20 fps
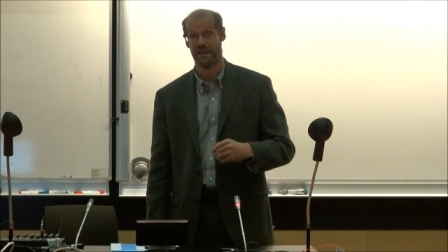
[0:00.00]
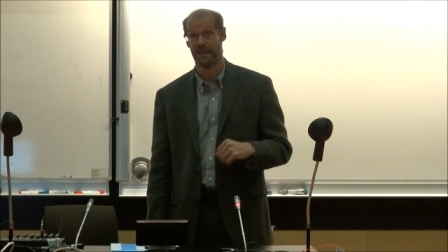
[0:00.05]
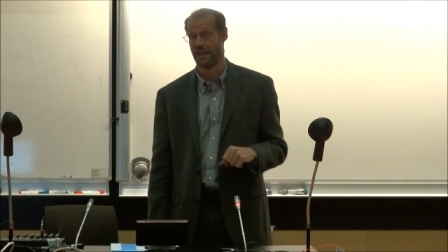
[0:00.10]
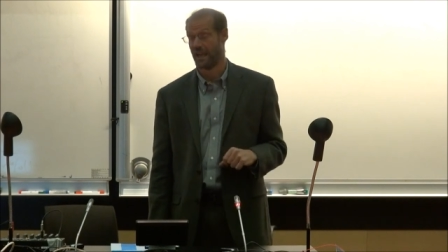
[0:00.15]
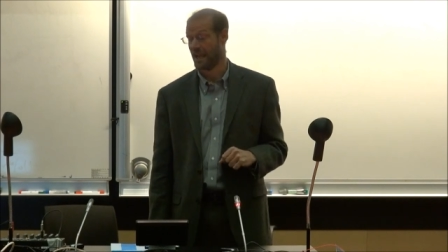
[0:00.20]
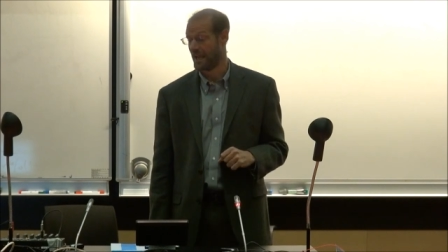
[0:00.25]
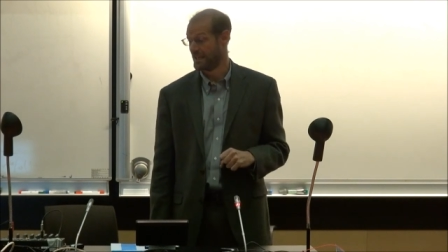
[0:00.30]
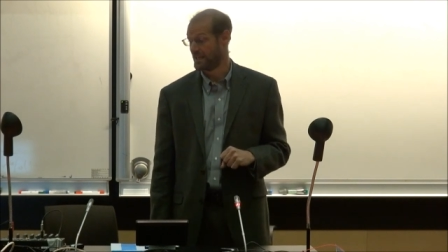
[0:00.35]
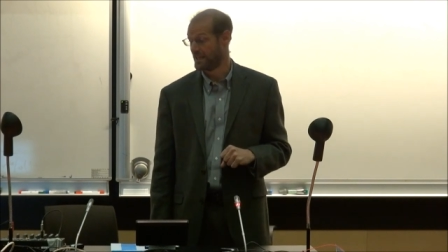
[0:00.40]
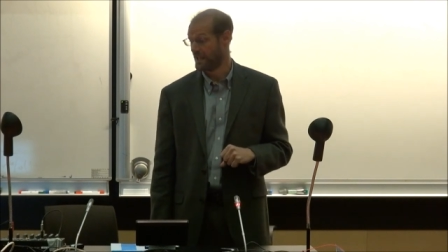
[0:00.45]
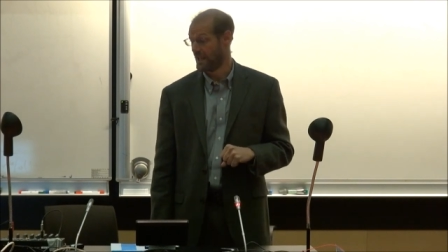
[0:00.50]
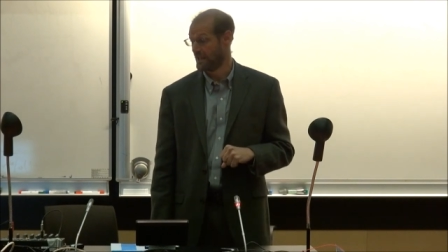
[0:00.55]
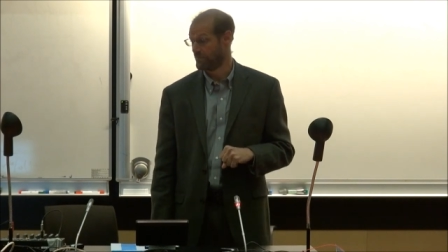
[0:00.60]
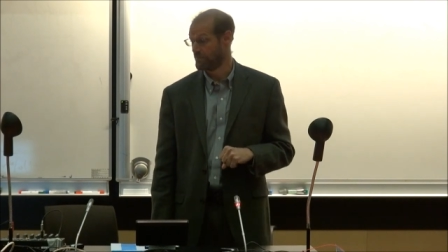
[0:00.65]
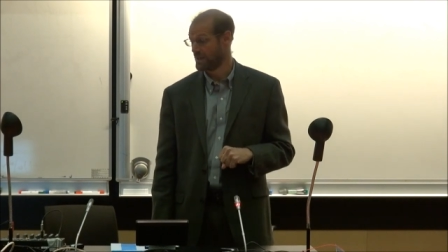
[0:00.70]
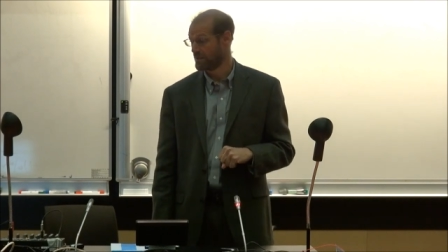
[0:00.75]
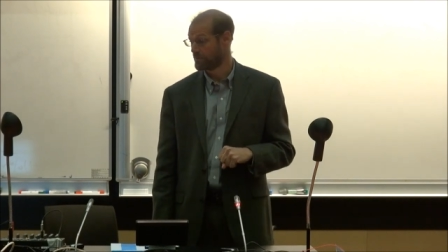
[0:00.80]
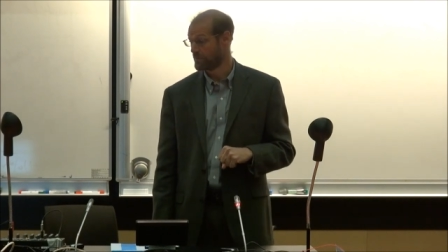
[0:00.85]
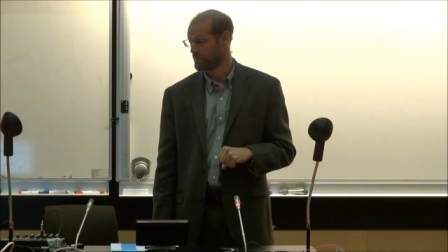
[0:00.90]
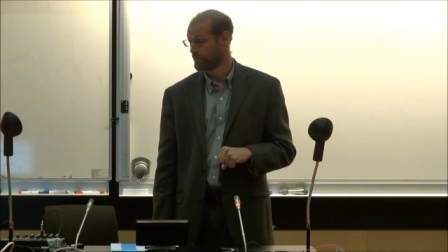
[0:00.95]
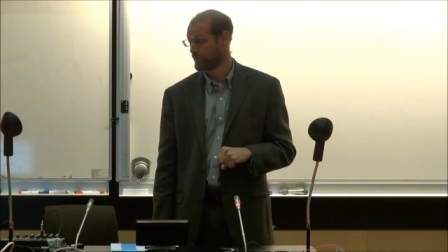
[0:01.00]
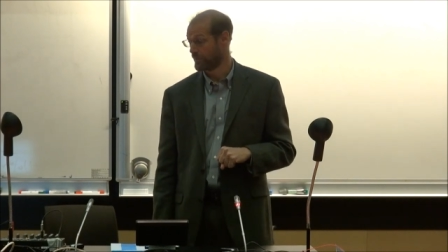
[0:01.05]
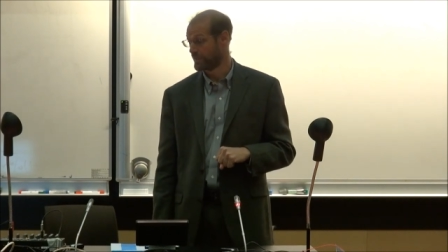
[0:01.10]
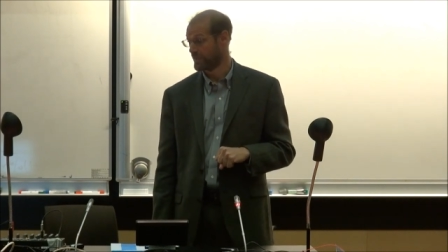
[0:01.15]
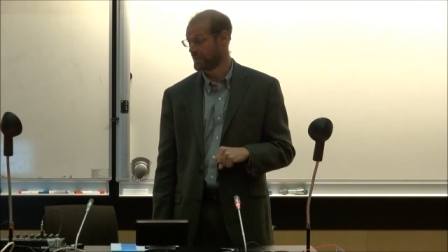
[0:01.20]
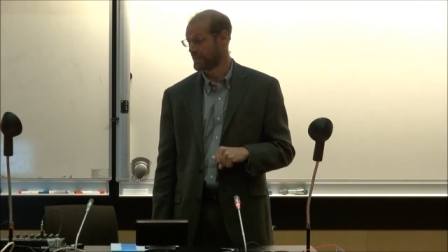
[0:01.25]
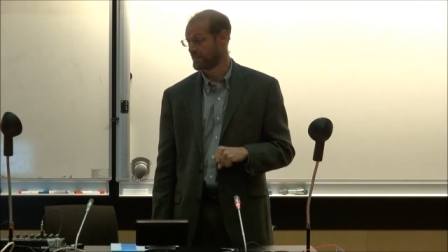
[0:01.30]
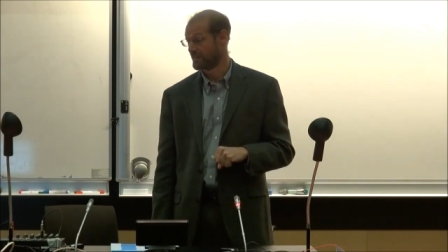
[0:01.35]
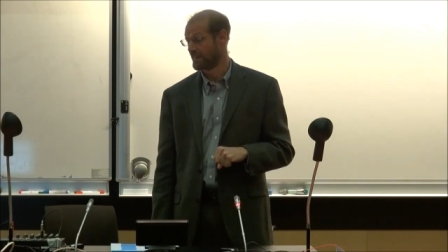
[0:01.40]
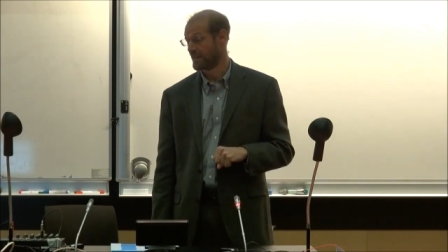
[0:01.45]
and, and many people
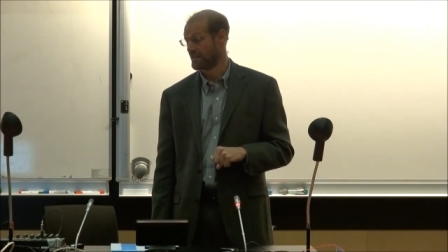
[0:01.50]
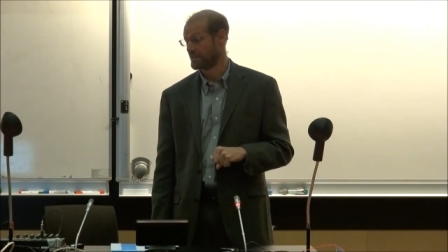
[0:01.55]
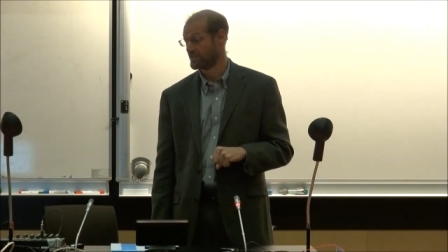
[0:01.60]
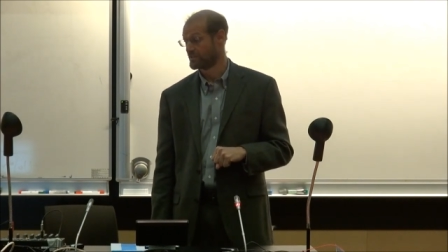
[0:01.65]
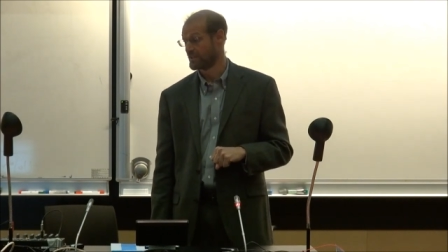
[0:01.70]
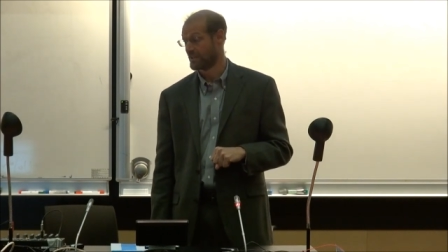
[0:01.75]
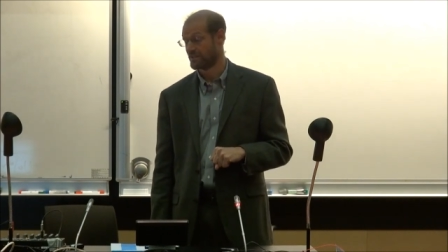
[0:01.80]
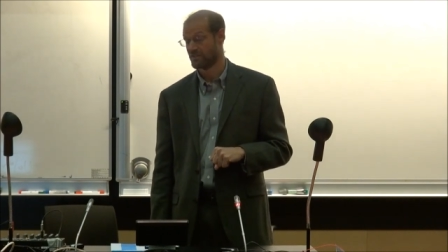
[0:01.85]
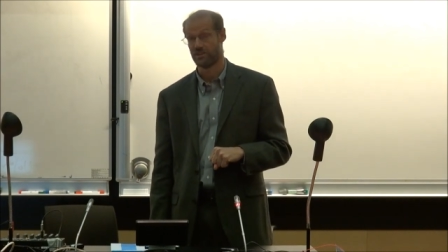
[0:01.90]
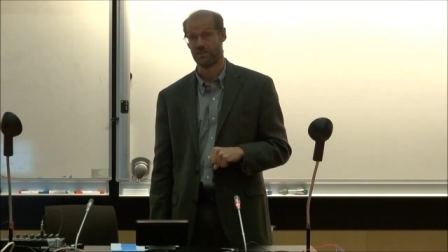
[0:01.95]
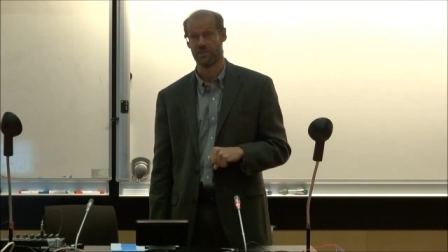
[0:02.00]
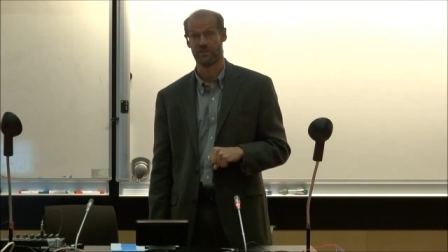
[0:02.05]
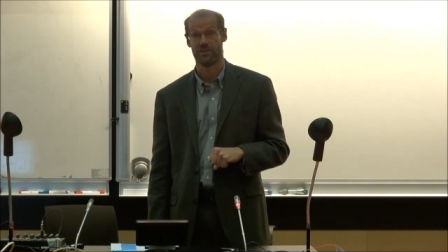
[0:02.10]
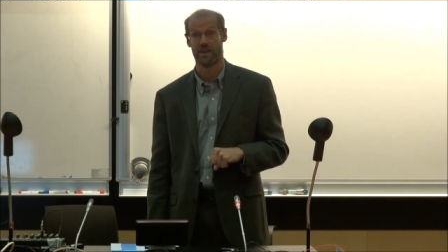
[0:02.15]
think that it sets the